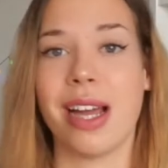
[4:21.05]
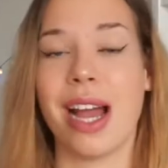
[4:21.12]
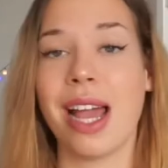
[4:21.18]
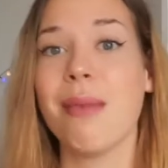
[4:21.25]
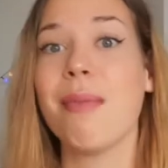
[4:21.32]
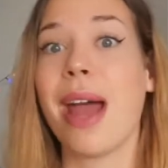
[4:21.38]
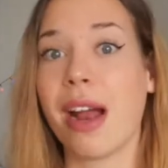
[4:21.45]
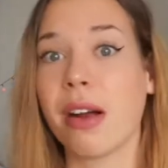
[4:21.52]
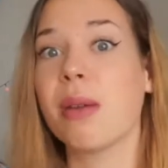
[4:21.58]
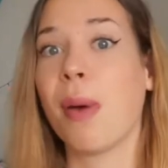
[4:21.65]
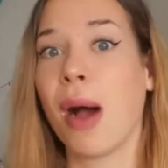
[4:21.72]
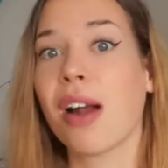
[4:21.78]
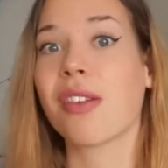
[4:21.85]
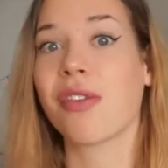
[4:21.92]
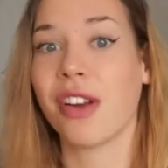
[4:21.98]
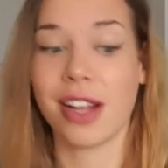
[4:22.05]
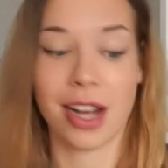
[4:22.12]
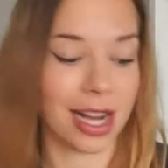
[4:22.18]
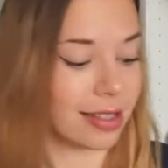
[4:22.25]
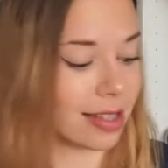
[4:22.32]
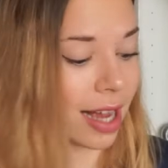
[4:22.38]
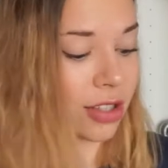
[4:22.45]
I am a Harry Potter fan,
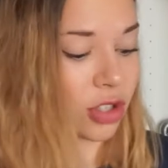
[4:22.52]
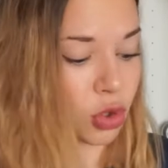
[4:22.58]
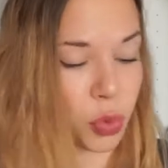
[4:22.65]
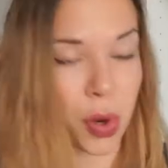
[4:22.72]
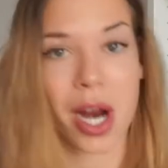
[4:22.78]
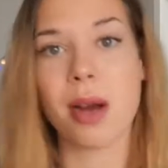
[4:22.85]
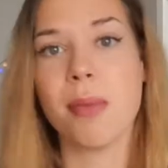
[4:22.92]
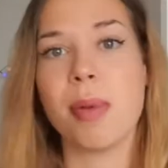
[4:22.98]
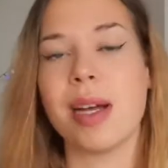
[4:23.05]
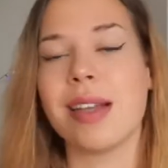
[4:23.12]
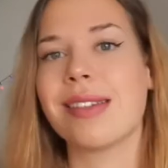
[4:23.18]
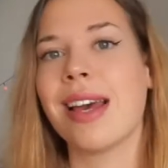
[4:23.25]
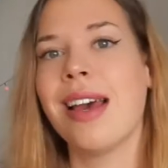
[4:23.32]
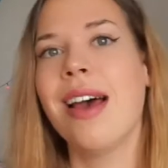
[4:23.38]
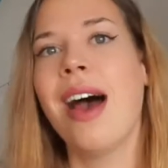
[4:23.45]
guys, I swear, but